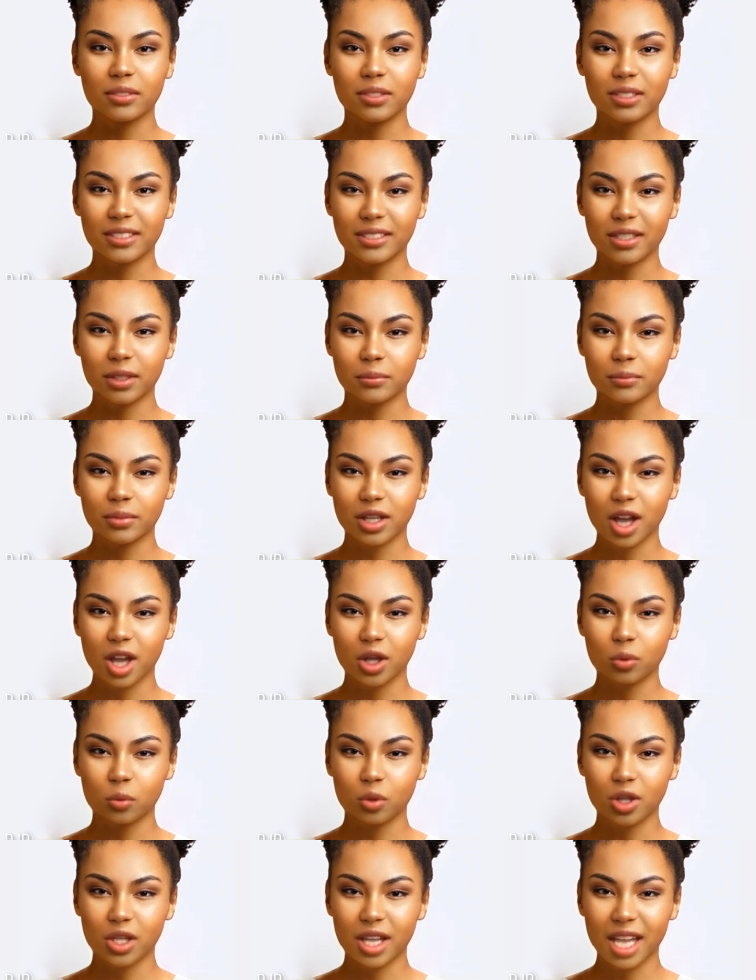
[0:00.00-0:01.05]
The team's
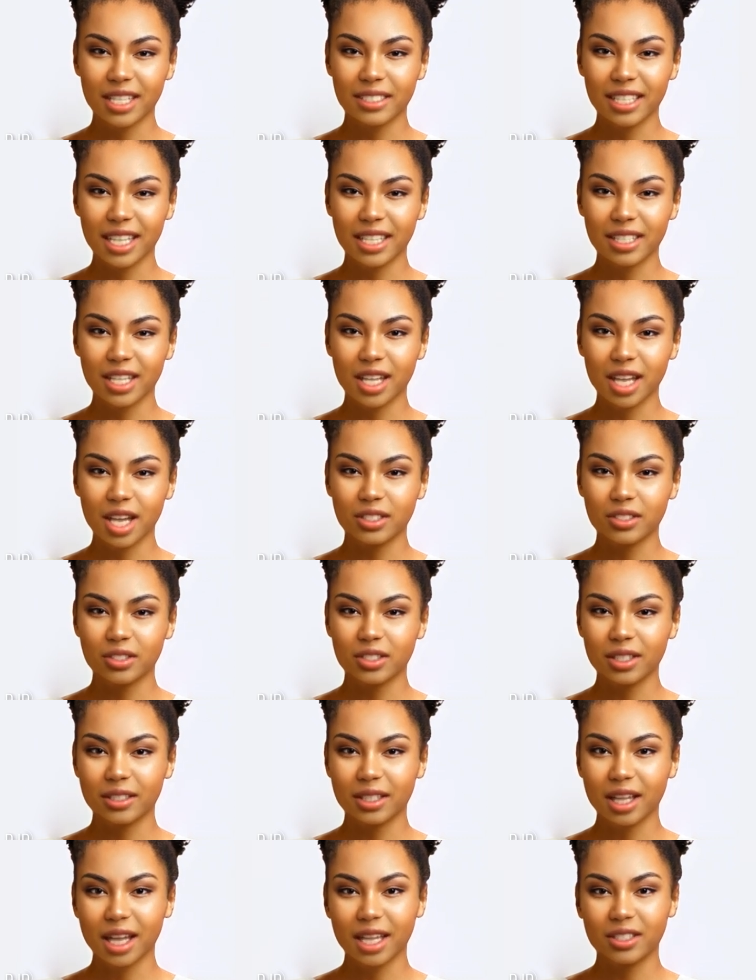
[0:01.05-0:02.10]
hard work and
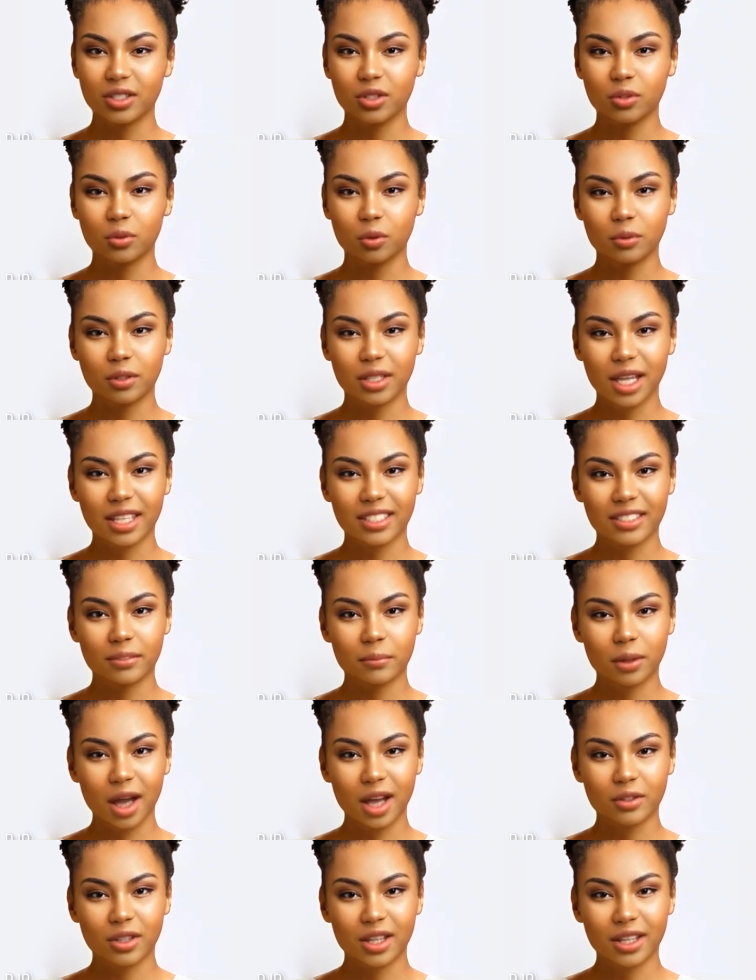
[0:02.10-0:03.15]
dedication is truly
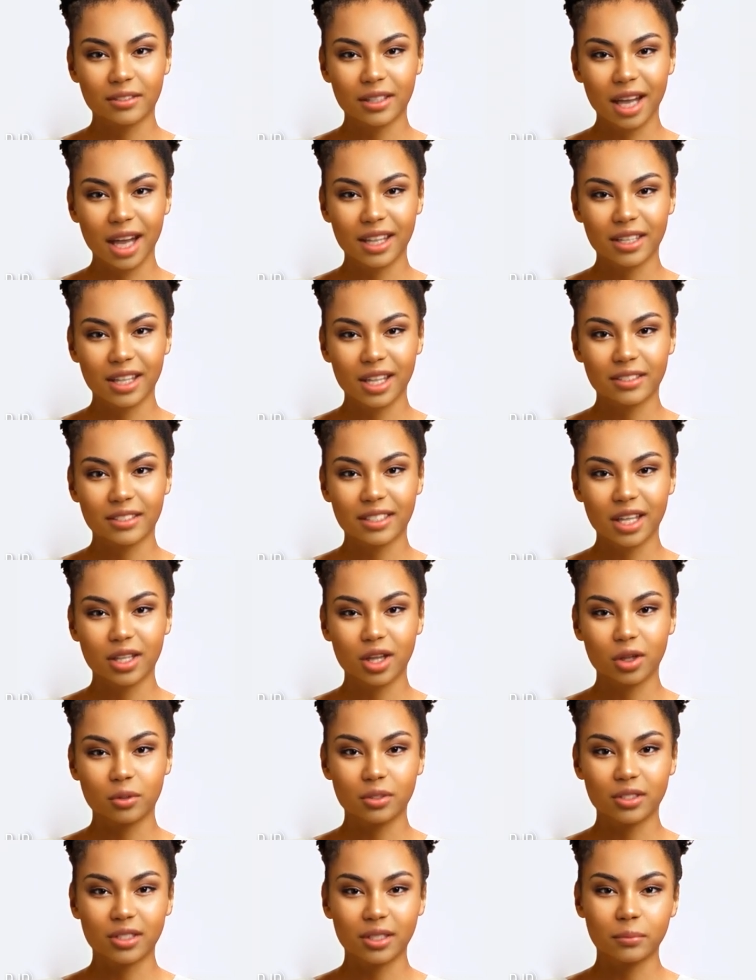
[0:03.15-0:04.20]
inspiring and
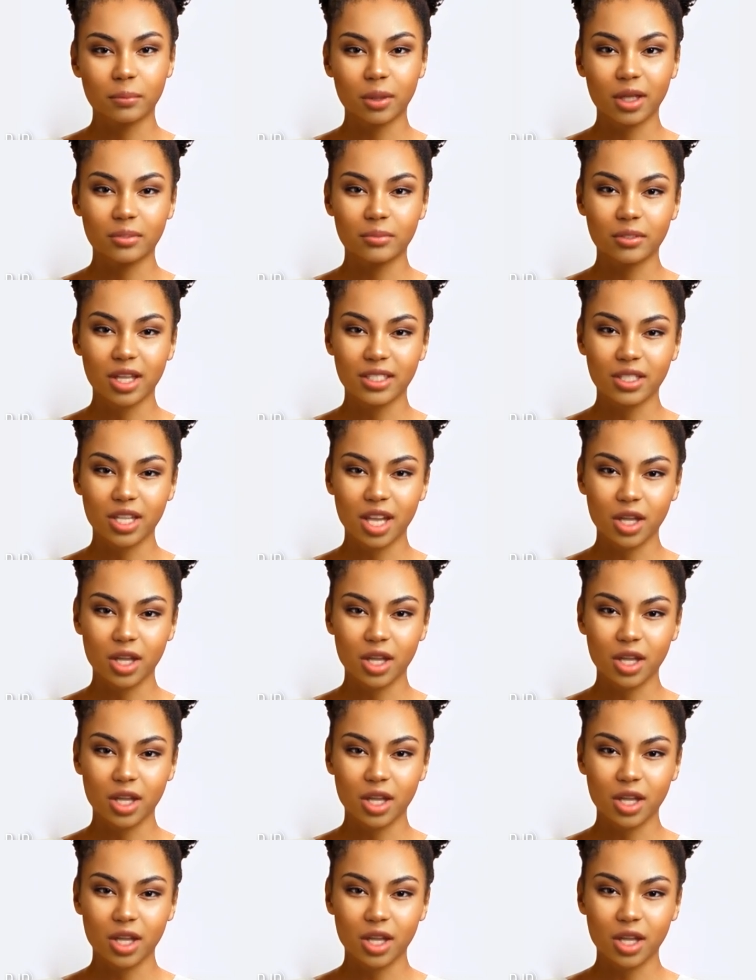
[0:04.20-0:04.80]
continues to motivate